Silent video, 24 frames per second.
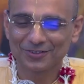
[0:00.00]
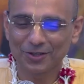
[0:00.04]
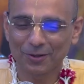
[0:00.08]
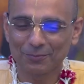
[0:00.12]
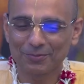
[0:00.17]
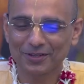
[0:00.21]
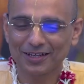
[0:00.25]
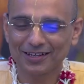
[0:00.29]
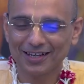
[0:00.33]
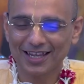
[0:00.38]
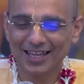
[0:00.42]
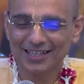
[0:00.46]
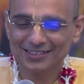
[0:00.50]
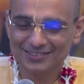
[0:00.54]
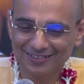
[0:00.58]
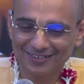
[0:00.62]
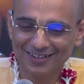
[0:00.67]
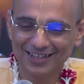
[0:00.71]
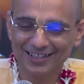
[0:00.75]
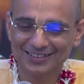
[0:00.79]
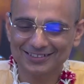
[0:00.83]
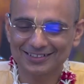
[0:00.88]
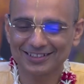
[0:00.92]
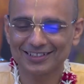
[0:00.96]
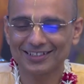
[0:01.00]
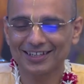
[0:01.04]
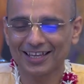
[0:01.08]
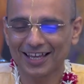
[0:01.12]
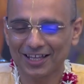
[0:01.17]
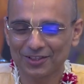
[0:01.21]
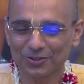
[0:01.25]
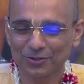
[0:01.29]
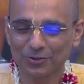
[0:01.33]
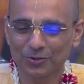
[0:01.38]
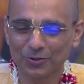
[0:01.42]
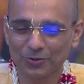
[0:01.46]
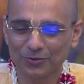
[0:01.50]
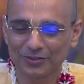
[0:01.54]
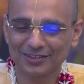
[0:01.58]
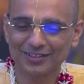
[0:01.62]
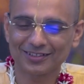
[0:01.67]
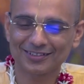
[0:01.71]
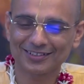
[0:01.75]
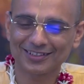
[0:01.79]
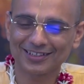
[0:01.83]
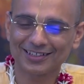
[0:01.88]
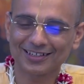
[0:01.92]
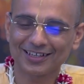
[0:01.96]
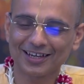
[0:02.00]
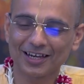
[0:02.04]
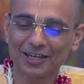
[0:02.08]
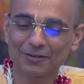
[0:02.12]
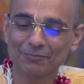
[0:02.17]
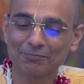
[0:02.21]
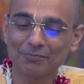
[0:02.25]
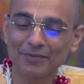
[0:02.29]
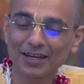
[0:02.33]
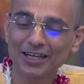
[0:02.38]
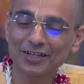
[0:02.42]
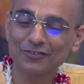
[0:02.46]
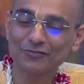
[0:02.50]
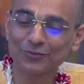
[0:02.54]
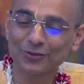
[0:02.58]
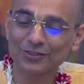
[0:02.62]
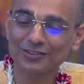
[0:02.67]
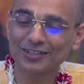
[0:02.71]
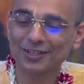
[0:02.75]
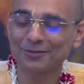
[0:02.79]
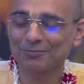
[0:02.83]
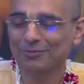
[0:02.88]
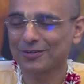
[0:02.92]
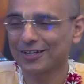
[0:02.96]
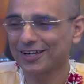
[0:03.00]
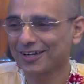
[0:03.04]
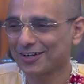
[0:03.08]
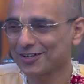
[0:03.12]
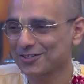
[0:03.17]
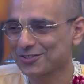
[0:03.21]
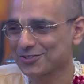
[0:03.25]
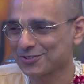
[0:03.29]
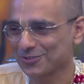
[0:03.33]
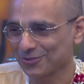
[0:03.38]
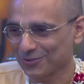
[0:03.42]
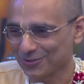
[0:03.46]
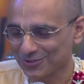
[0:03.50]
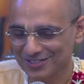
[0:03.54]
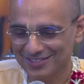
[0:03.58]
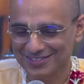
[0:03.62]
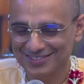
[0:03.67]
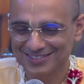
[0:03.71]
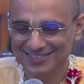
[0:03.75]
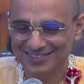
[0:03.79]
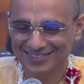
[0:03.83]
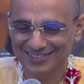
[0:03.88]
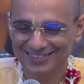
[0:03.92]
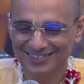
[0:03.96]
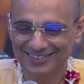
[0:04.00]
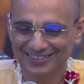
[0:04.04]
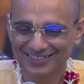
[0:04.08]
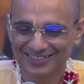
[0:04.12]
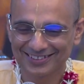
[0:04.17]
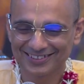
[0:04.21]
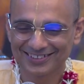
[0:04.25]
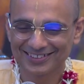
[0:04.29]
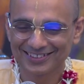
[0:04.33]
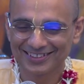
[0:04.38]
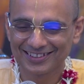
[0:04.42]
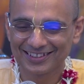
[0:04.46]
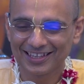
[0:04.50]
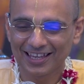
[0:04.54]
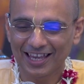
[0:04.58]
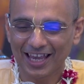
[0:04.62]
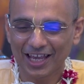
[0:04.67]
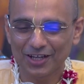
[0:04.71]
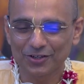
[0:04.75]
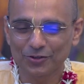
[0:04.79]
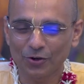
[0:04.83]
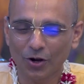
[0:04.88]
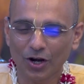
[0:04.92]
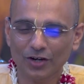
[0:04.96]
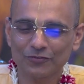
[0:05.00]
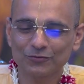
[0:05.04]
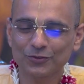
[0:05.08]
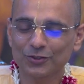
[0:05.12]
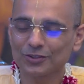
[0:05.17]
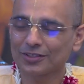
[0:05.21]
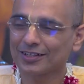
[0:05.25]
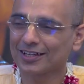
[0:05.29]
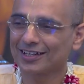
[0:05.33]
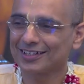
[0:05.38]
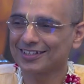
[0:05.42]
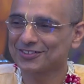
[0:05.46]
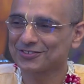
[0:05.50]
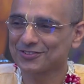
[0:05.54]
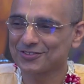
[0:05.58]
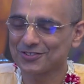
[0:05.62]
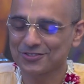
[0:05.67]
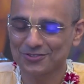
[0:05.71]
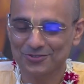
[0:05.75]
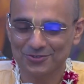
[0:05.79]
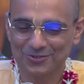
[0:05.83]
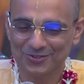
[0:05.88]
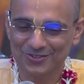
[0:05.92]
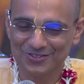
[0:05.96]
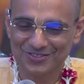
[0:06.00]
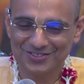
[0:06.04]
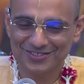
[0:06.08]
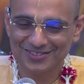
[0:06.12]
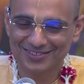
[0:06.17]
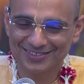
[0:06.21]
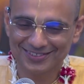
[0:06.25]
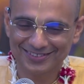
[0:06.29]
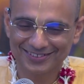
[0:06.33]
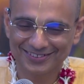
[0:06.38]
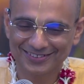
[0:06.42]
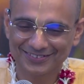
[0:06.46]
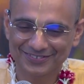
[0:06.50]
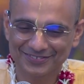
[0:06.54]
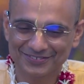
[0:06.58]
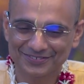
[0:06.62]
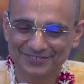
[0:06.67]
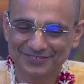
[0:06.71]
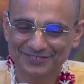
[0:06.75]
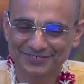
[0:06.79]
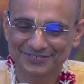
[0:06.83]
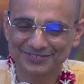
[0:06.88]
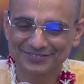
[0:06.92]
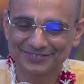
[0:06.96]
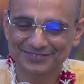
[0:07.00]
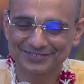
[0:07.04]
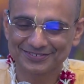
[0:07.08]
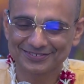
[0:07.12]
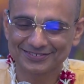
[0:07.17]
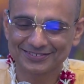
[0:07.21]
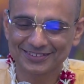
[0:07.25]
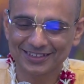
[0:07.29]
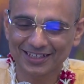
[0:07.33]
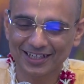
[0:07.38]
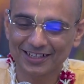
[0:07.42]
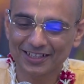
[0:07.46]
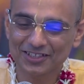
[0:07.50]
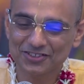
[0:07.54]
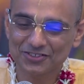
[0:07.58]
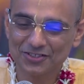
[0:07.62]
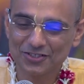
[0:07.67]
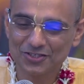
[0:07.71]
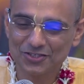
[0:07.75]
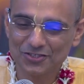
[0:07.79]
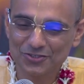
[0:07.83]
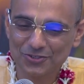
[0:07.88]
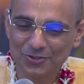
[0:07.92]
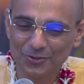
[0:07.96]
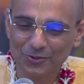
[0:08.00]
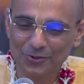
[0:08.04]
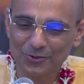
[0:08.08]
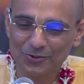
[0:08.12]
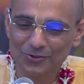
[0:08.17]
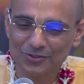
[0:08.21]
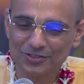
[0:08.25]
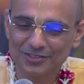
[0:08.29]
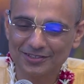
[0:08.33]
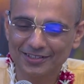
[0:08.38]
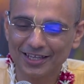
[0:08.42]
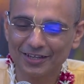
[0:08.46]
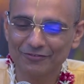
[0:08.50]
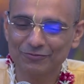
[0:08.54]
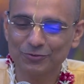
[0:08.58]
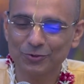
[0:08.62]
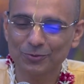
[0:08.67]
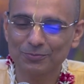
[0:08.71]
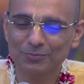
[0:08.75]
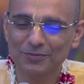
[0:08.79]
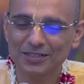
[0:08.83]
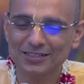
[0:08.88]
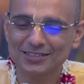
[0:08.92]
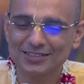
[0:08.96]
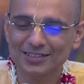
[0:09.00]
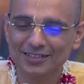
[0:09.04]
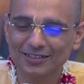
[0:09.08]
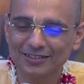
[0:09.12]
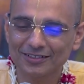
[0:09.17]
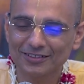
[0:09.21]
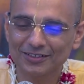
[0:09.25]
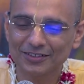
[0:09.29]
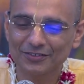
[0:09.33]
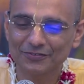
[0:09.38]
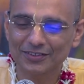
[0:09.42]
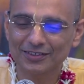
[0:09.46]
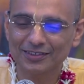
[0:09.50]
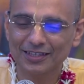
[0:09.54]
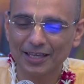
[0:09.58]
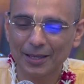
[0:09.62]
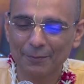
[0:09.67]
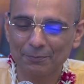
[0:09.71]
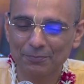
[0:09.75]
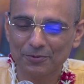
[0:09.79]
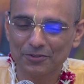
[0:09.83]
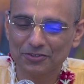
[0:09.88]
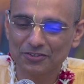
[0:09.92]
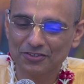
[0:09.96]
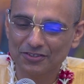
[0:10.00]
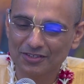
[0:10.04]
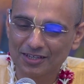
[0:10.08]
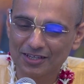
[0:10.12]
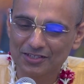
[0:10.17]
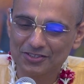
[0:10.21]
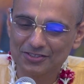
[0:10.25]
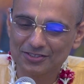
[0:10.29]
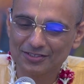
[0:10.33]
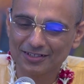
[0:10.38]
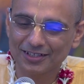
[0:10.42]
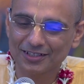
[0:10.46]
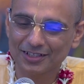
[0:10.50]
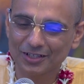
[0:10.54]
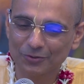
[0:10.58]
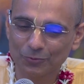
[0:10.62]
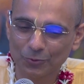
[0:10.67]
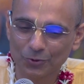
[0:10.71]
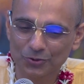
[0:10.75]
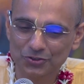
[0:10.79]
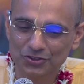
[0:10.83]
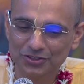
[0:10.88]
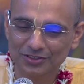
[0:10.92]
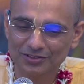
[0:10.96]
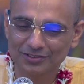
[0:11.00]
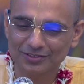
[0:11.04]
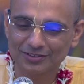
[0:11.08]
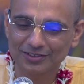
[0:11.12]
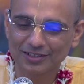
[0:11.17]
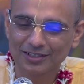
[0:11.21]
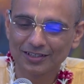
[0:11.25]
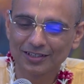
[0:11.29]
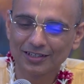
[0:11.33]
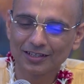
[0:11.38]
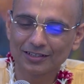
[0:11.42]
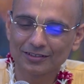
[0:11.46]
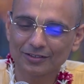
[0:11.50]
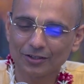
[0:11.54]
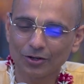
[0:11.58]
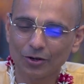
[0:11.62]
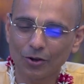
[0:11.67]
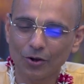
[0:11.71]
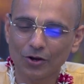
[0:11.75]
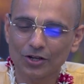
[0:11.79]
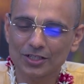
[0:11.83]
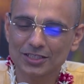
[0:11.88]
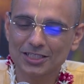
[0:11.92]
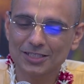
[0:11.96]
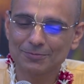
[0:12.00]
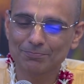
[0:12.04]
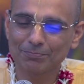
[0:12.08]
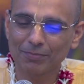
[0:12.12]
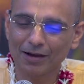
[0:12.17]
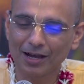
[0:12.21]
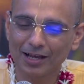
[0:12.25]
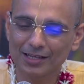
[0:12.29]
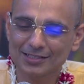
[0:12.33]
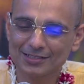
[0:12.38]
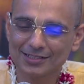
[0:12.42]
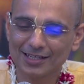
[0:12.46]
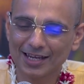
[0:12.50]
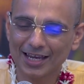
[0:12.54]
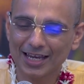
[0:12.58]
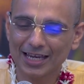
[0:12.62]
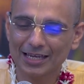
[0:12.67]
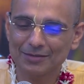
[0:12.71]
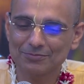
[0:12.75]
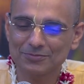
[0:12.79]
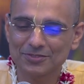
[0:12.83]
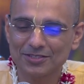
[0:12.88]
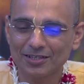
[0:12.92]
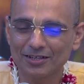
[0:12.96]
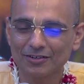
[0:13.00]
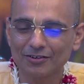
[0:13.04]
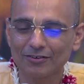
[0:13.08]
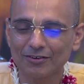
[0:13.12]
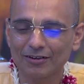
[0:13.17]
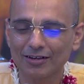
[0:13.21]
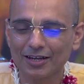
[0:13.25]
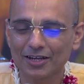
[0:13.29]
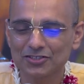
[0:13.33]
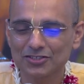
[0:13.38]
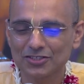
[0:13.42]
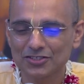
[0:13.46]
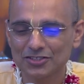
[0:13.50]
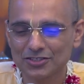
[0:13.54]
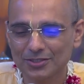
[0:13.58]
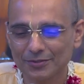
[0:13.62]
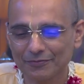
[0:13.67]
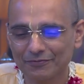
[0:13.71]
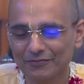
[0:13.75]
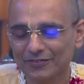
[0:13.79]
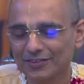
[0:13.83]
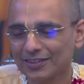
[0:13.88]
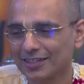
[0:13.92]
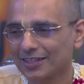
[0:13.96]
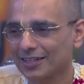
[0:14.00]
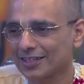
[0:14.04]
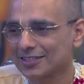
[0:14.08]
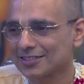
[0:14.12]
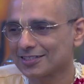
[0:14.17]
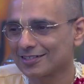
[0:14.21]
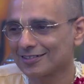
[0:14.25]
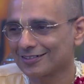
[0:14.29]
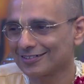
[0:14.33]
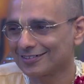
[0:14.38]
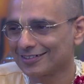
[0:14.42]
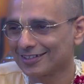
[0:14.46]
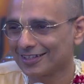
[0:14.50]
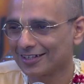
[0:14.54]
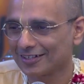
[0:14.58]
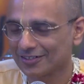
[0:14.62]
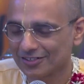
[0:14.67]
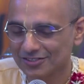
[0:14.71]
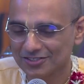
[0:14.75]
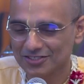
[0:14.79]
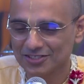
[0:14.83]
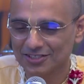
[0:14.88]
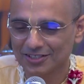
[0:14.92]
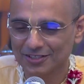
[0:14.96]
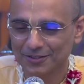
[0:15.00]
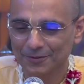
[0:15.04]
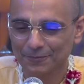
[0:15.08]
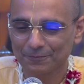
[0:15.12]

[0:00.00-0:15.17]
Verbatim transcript: Topic like the Ras Leela and the Govardhan Leela are meant for the liberated souls and not for the conditioned souls. The conditioned souls, therefore, must hear with appreciation and devotion the Lord's pastimes in relationship with the external energy.